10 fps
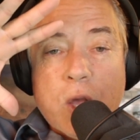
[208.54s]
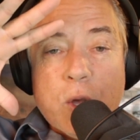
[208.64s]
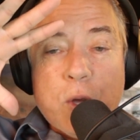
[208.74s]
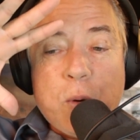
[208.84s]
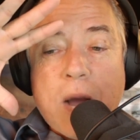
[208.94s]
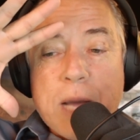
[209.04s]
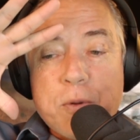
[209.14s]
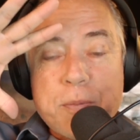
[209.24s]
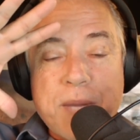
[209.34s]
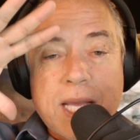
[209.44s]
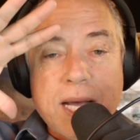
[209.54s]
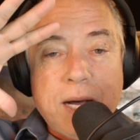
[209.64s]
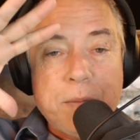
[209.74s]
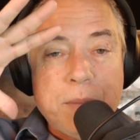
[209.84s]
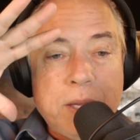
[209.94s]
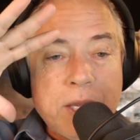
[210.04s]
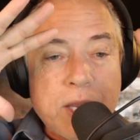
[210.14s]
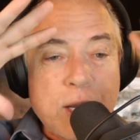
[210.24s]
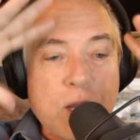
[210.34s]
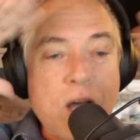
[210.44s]
who I will become.
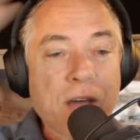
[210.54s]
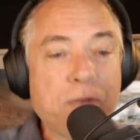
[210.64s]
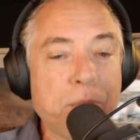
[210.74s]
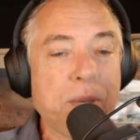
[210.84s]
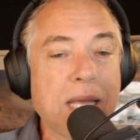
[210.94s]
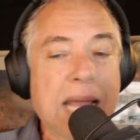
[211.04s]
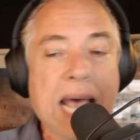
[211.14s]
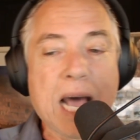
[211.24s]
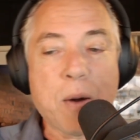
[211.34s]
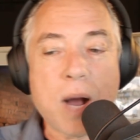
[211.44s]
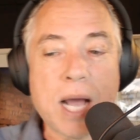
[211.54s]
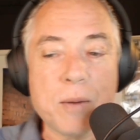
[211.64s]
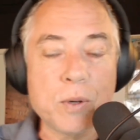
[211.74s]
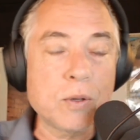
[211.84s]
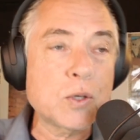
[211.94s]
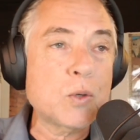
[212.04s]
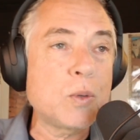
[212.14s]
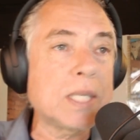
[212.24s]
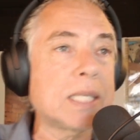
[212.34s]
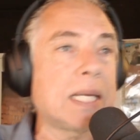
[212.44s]
You know, God forbid how I will
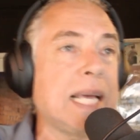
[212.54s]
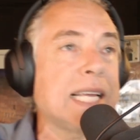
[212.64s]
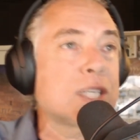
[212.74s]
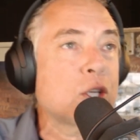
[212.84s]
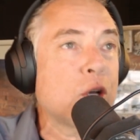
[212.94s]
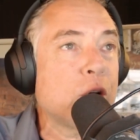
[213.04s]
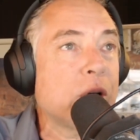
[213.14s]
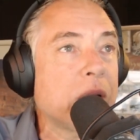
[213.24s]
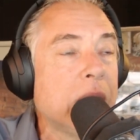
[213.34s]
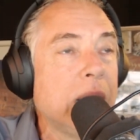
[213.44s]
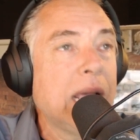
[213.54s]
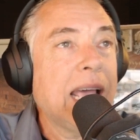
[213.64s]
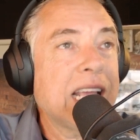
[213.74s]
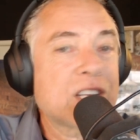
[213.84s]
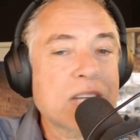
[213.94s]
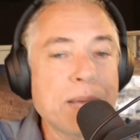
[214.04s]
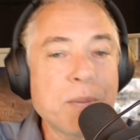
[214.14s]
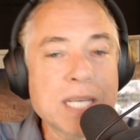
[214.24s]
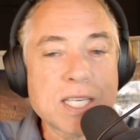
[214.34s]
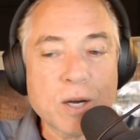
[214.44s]
twist and turn and shape
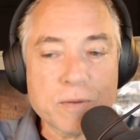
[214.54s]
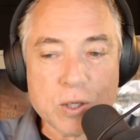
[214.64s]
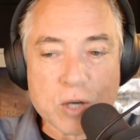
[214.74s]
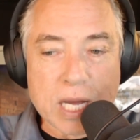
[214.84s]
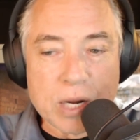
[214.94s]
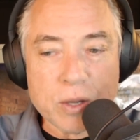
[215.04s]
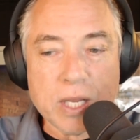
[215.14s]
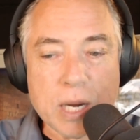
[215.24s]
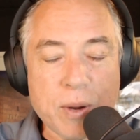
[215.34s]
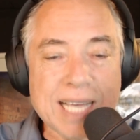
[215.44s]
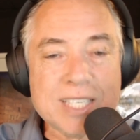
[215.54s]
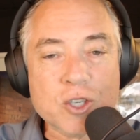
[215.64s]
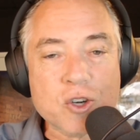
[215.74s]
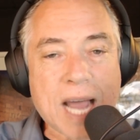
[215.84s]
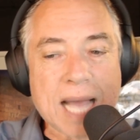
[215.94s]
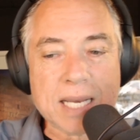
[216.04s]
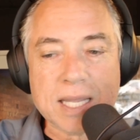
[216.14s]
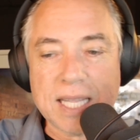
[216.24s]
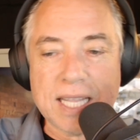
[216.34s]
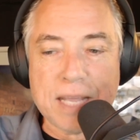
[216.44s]
myself to try to, you know, extract
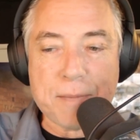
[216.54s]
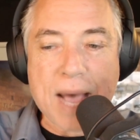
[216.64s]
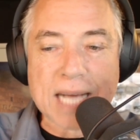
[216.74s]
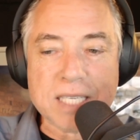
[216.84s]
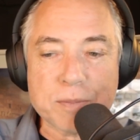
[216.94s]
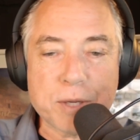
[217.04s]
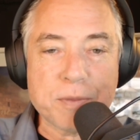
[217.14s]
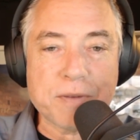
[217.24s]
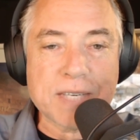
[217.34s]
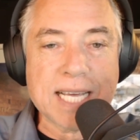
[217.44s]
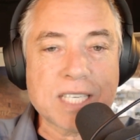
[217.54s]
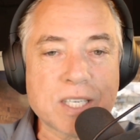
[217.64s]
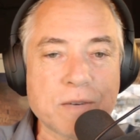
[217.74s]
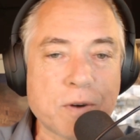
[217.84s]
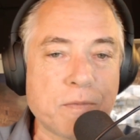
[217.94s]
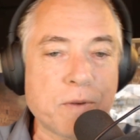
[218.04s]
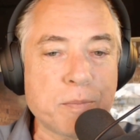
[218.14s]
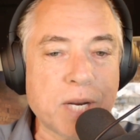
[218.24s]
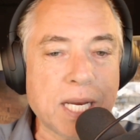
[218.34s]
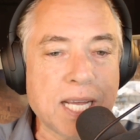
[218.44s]
the maximum of attention from
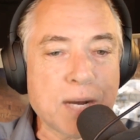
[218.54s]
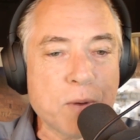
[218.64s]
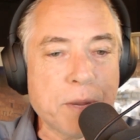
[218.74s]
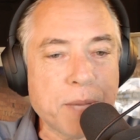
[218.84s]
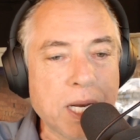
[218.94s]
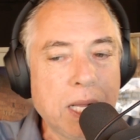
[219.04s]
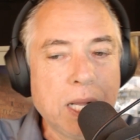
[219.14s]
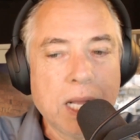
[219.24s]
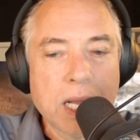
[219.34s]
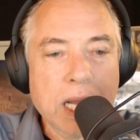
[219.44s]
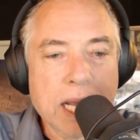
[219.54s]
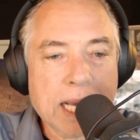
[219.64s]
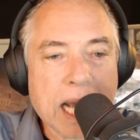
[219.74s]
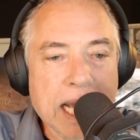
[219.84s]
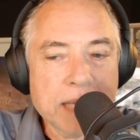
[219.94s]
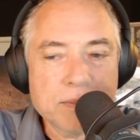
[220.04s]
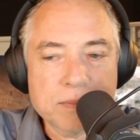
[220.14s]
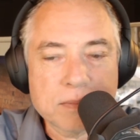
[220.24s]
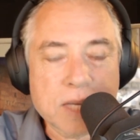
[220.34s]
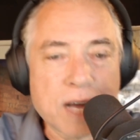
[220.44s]
pretty young women. Like, I,
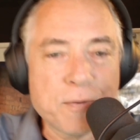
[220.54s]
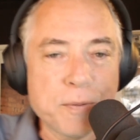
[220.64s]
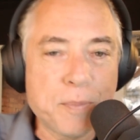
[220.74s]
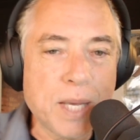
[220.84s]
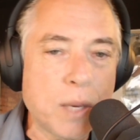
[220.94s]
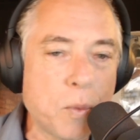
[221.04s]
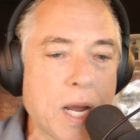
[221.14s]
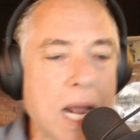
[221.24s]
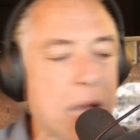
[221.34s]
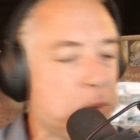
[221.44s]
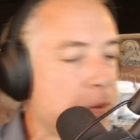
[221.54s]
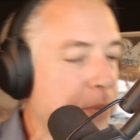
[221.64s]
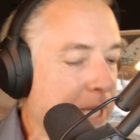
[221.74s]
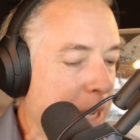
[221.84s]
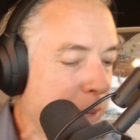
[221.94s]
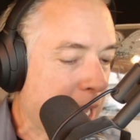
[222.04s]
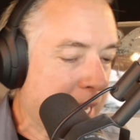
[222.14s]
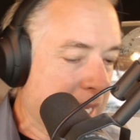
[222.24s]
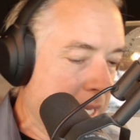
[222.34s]
God forbid what I will become like,